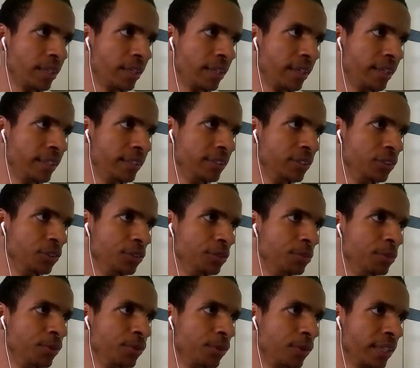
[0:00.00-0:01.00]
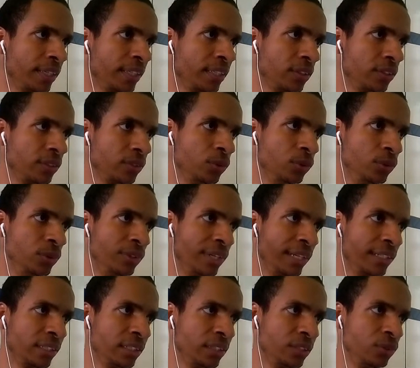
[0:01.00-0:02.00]
as I told you before, I cannot go
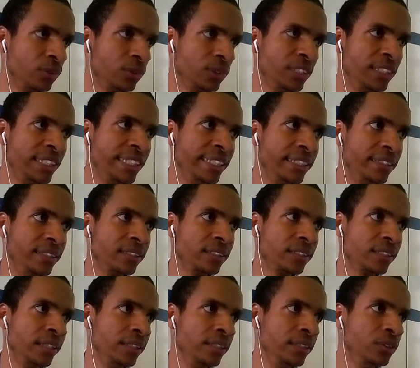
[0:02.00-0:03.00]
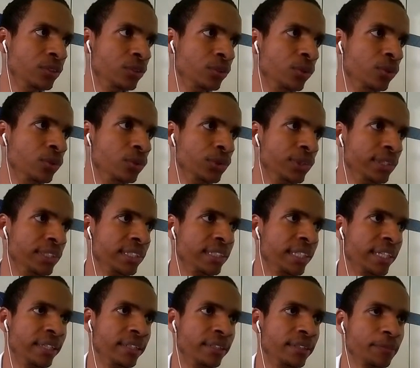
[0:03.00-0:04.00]
directly to this. I need to go to a state,